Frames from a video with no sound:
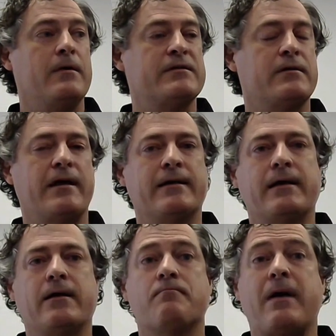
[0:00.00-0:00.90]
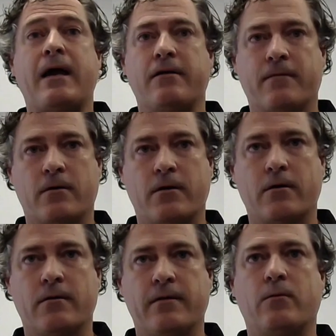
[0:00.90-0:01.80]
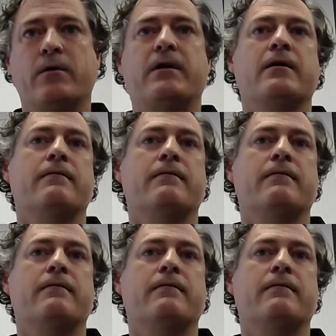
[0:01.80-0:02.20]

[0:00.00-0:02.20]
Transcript: selecting a mate for her that would